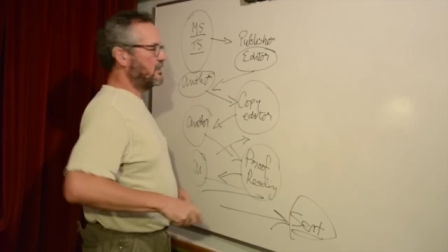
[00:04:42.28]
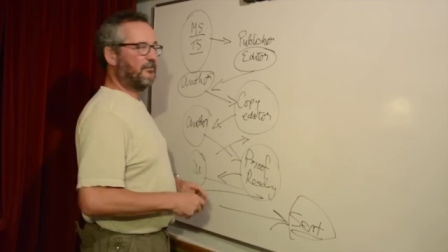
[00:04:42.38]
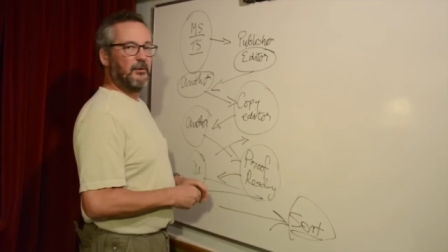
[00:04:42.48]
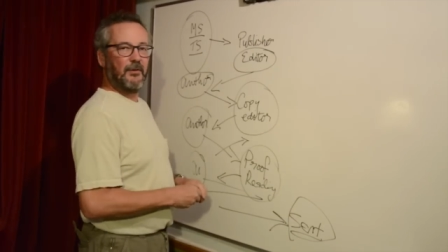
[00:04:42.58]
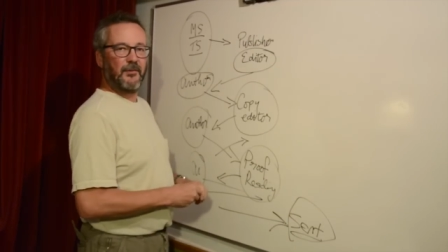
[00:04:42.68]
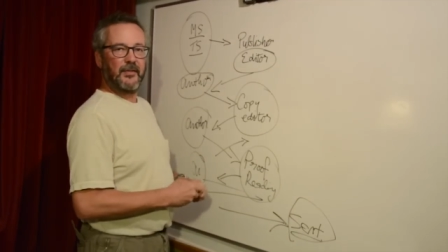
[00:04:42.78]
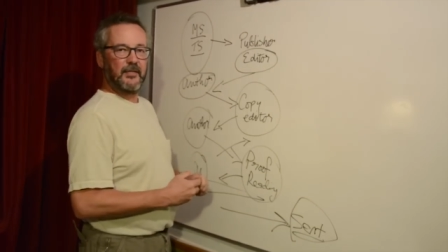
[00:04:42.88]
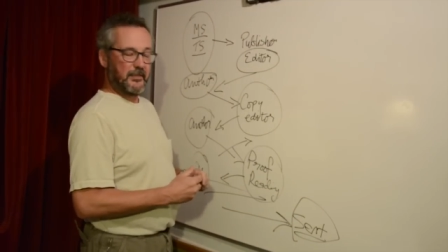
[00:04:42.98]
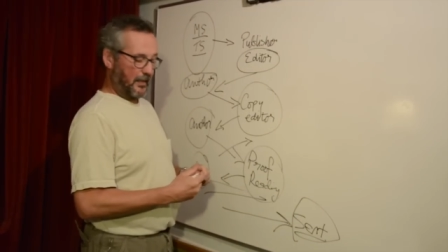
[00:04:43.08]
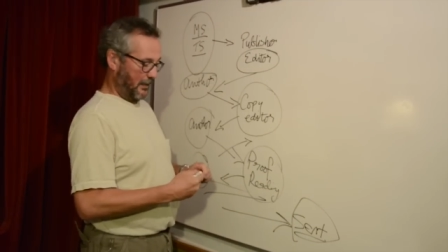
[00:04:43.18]
there's a few other
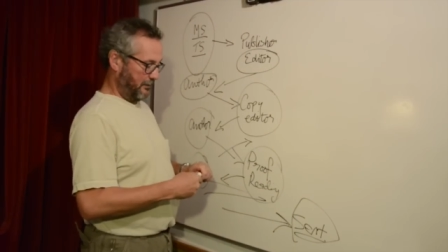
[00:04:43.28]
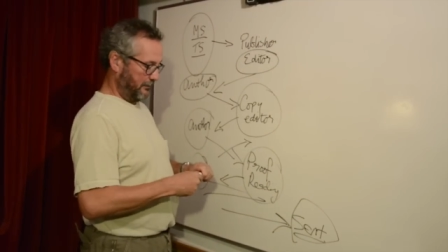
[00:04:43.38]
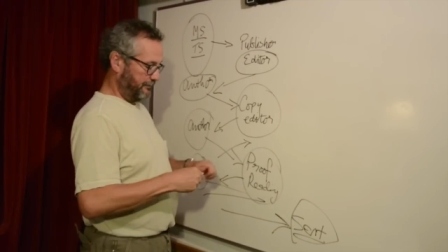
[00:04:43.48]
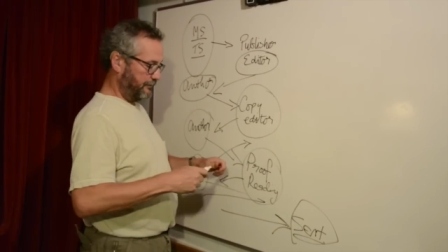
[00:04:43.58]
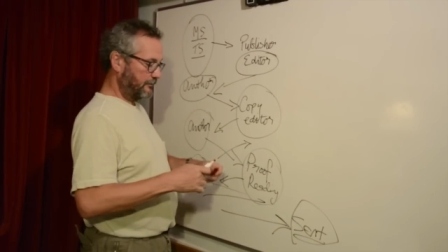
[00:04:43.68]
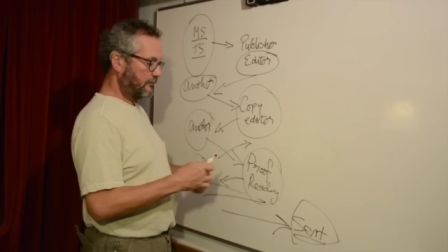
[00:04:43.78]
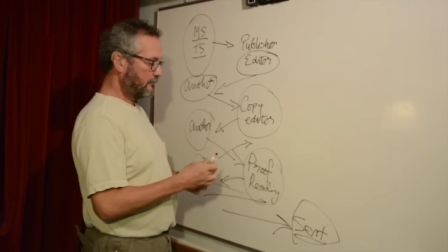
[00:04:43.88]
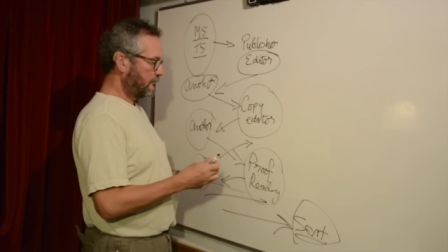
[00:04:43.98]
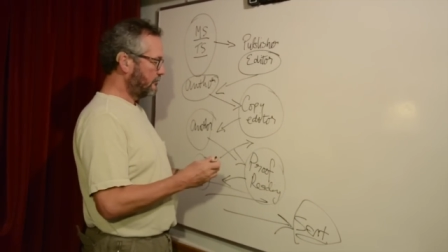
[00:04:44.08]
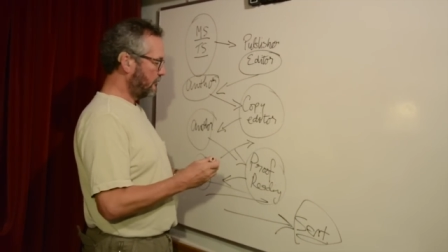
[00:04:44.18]
things that happen.
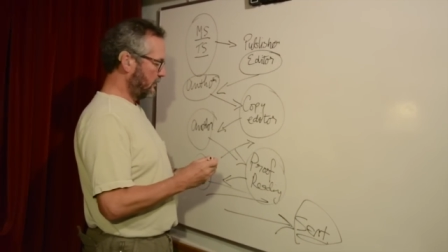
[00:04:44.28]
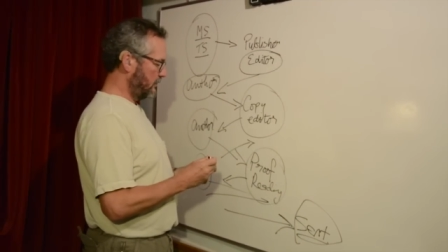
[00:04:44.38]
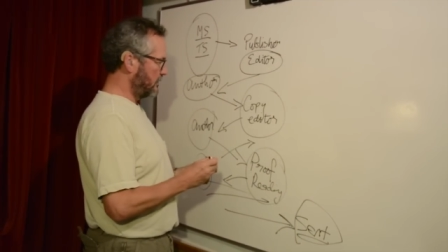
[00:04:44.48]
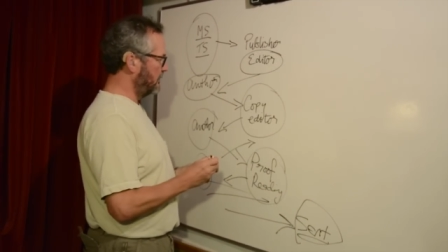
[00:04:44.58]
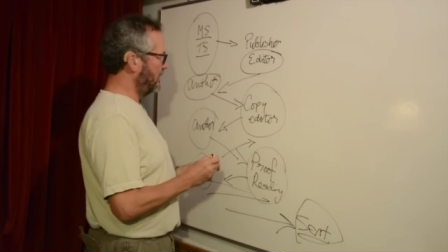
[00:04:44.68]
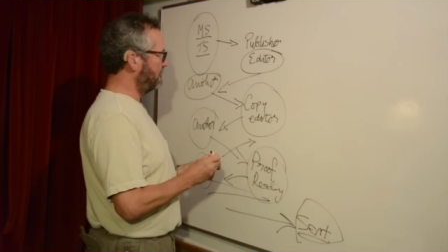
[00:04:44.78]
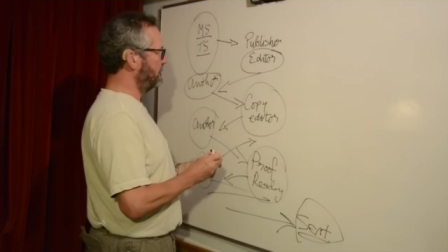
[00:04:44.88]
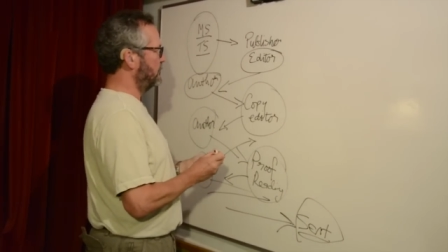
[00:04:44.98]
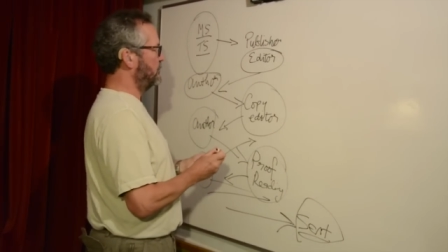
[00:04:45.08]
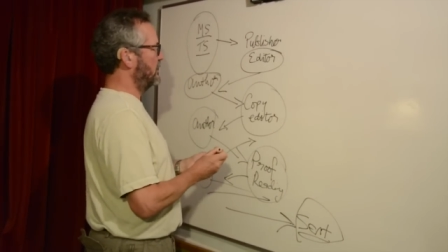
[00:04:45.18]
So you
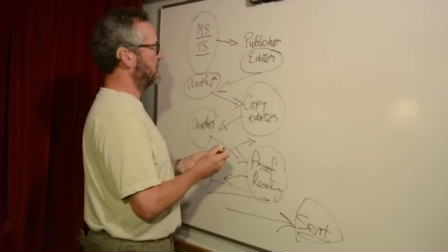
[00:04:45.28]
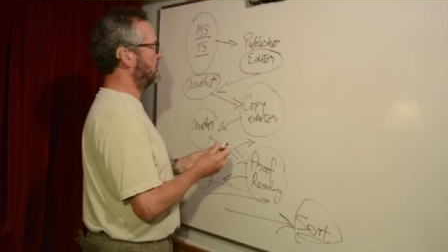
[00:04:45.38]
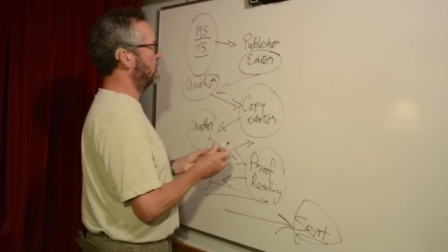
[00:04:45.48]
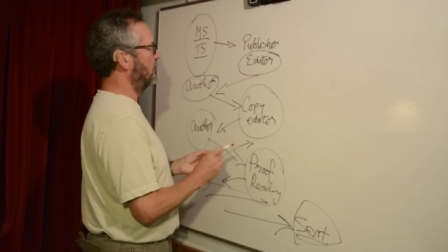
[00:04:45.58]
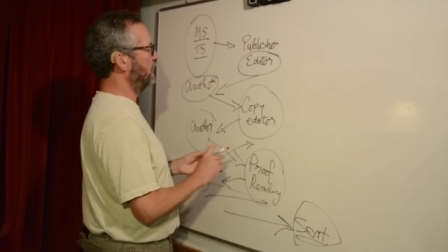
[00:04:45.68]
haven't just